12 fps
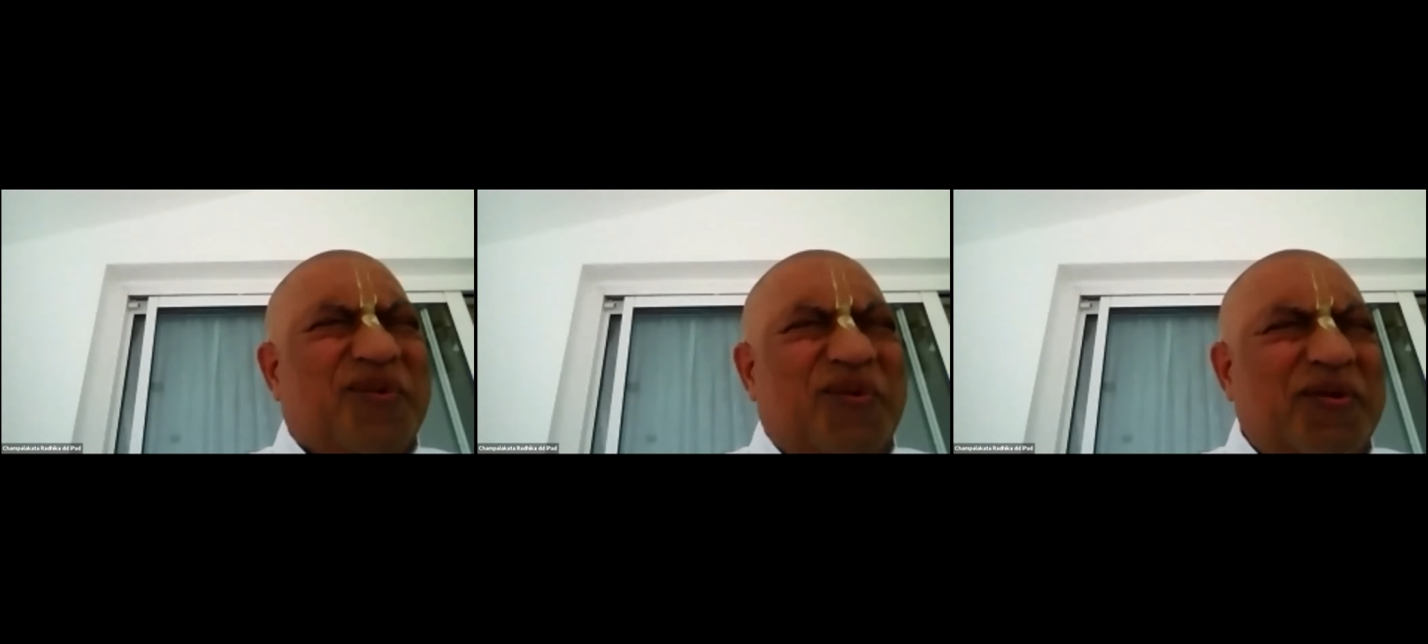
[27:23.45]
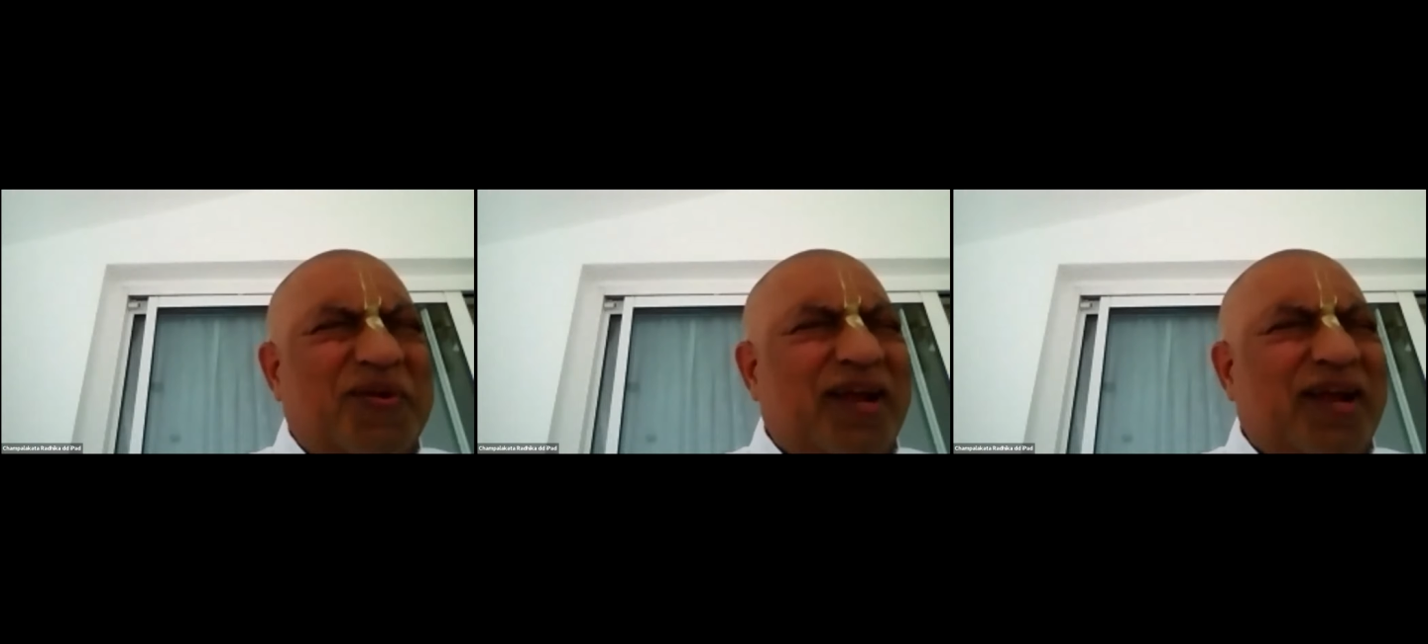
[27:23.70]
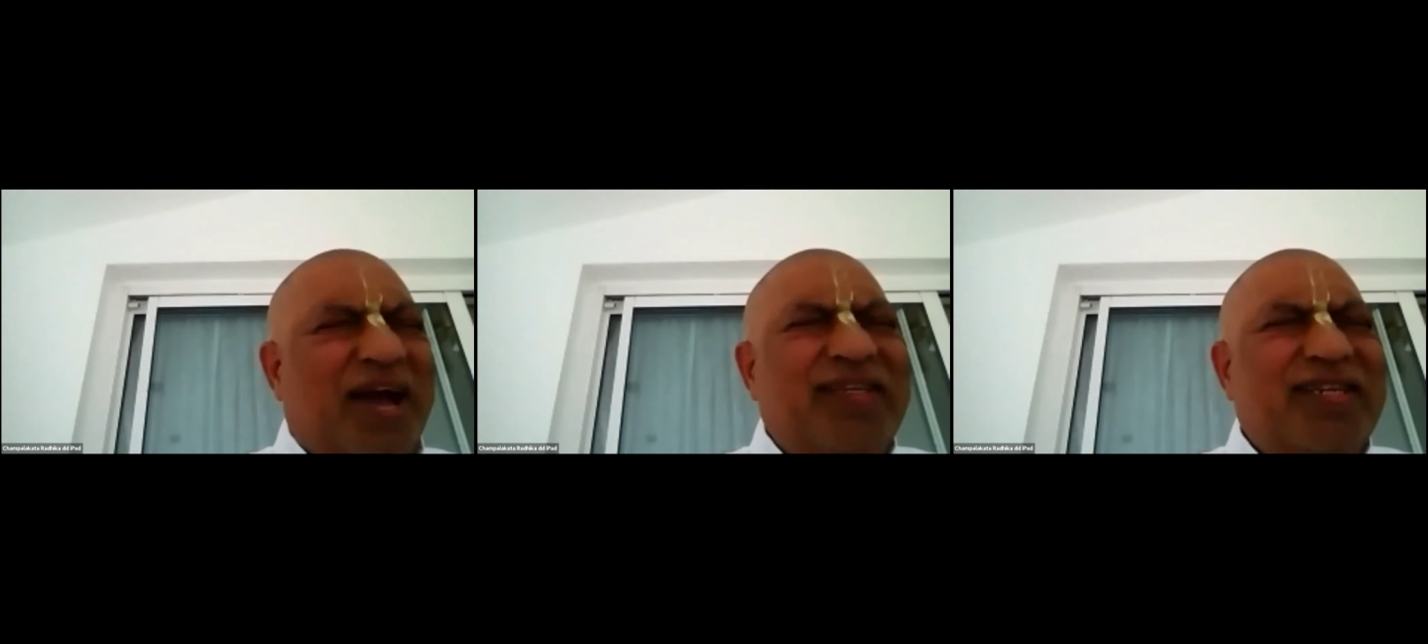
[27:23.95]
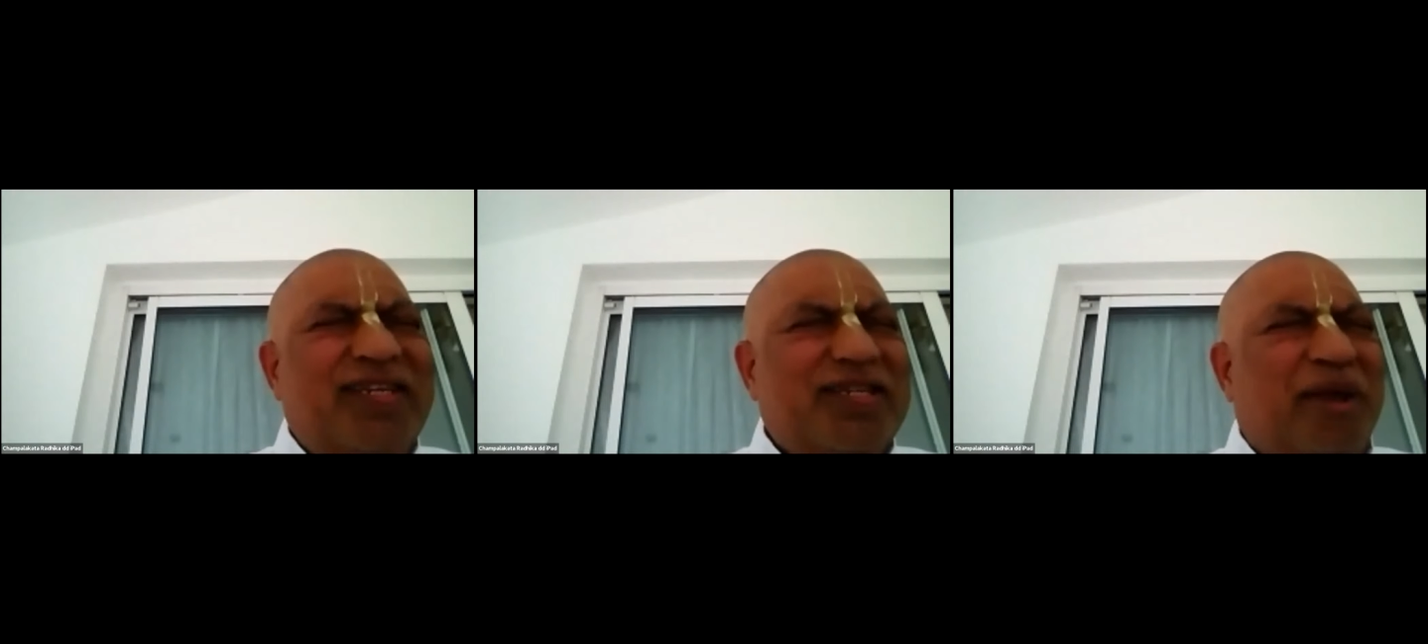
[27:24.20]
hold on, I
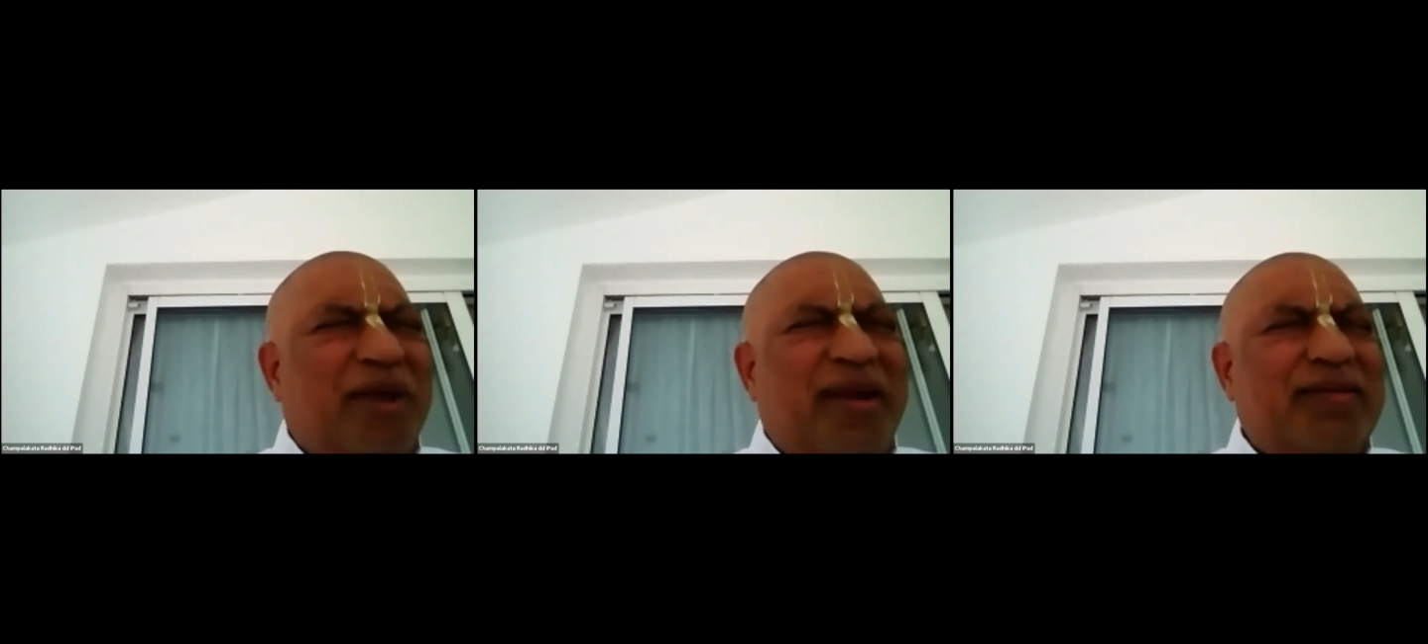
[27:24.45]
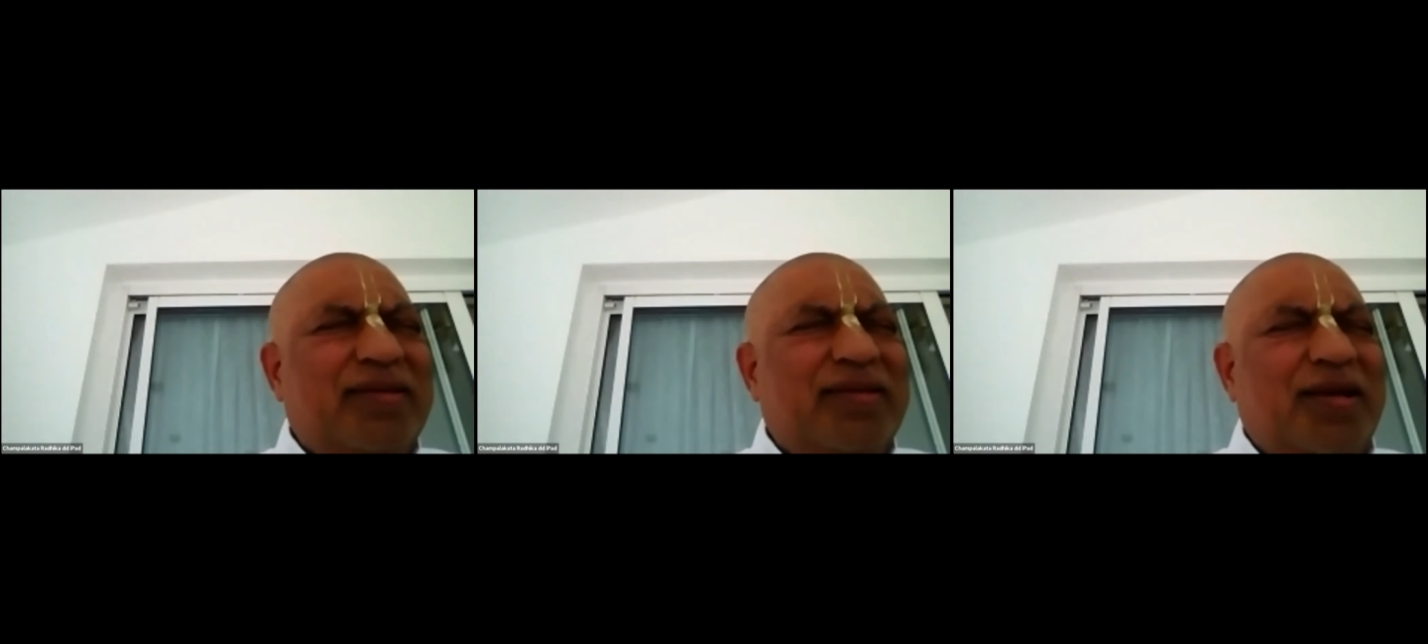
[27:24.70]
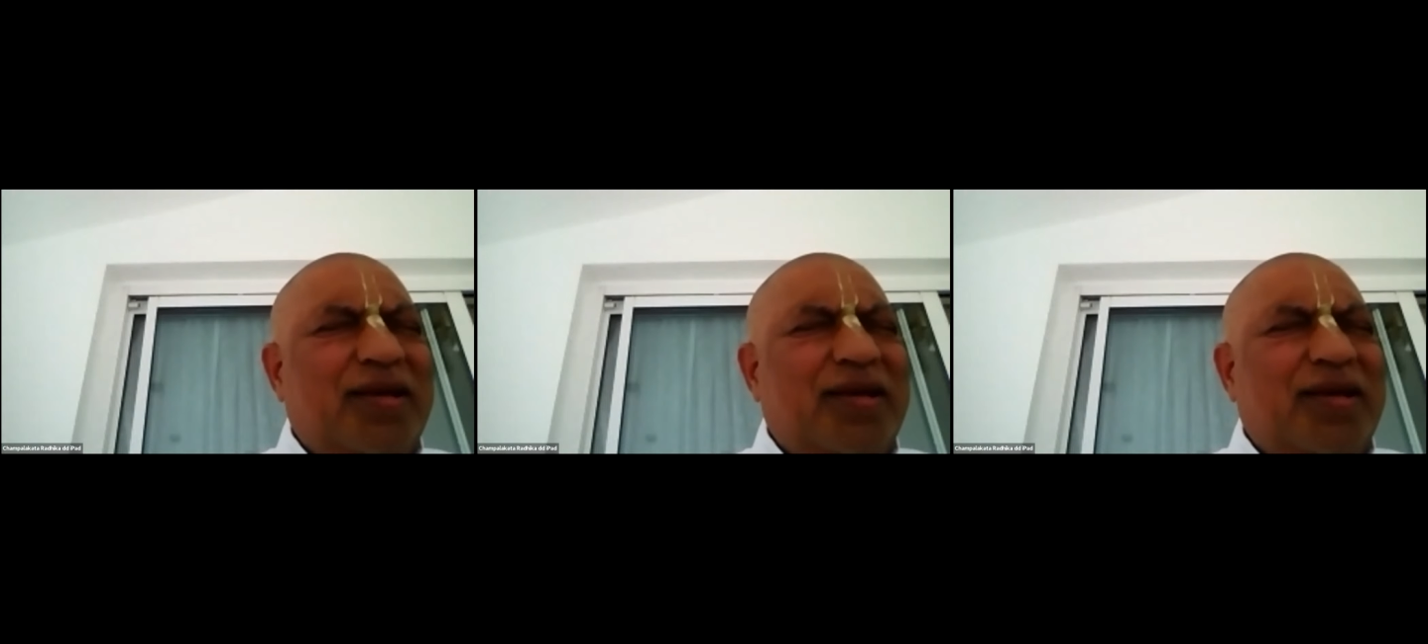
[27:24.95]
just managed.